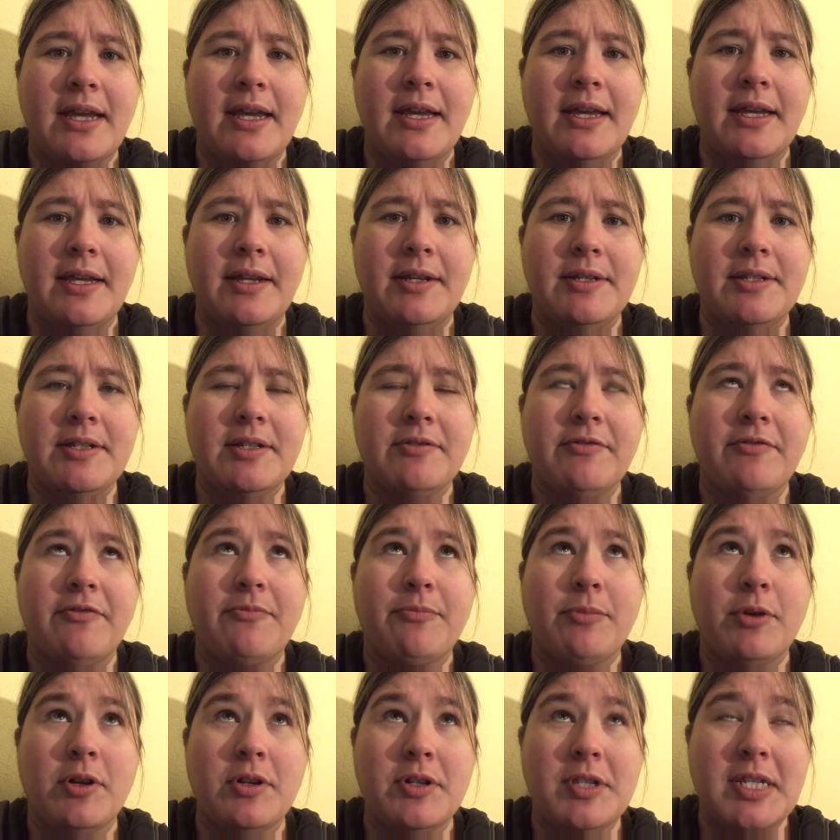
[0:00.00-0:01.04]
And
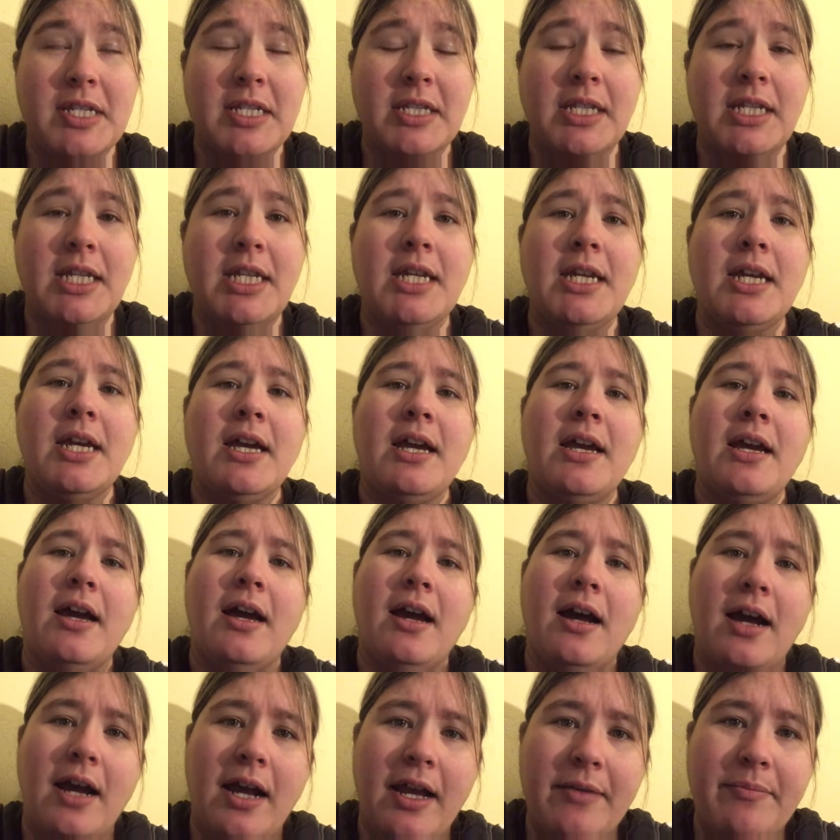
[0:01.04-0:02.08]
personally,
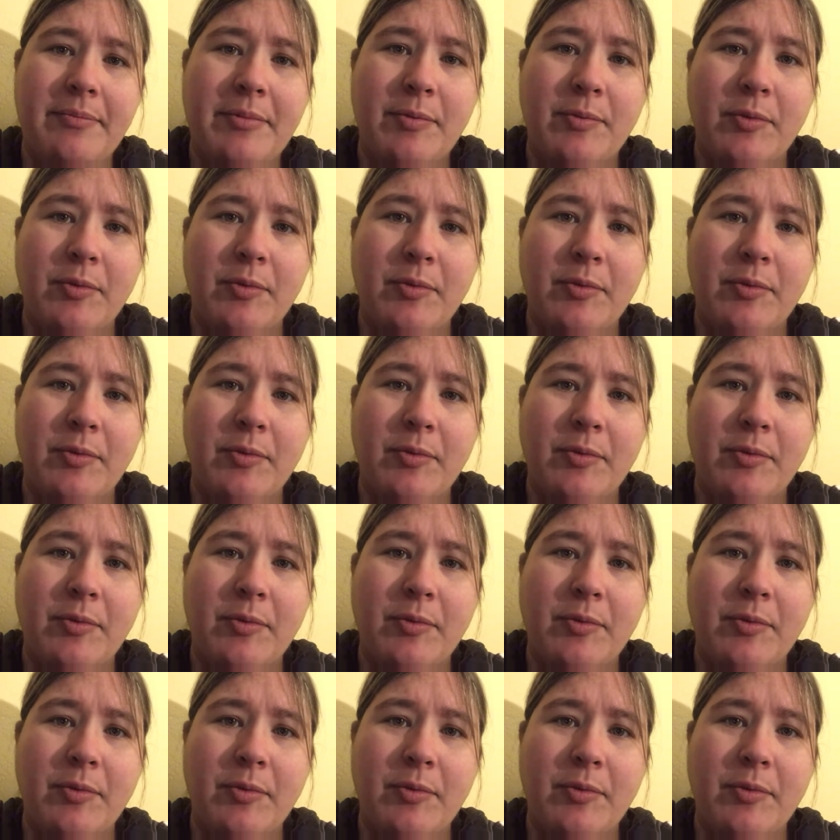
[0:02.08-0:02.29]
I've